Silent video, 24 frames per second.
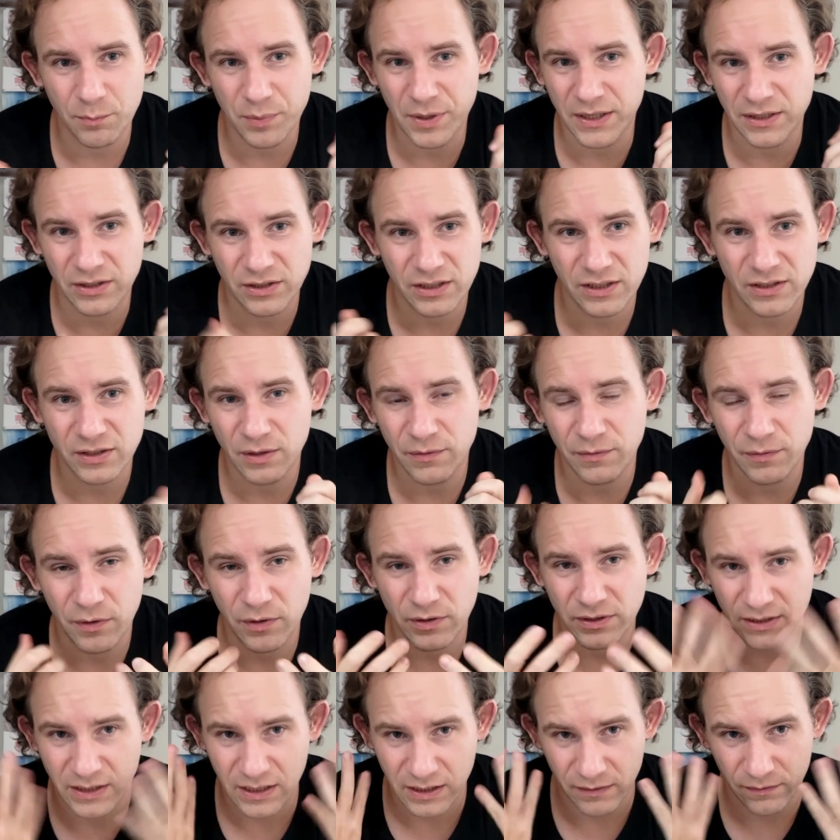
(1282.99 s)
pictures of
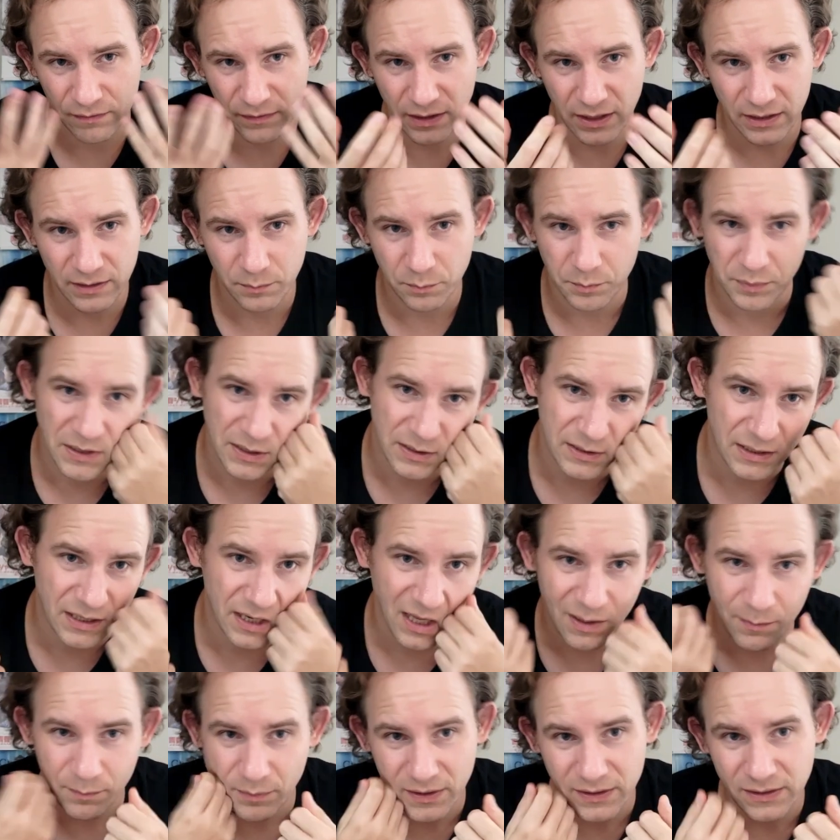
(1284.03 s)
herself like beaten
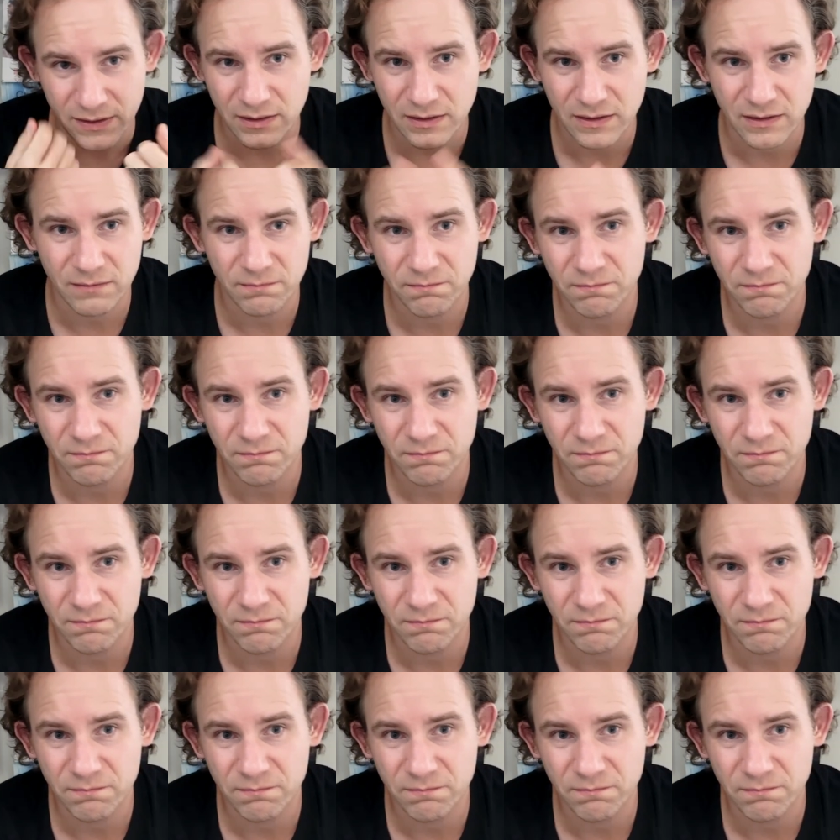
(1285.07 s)
up and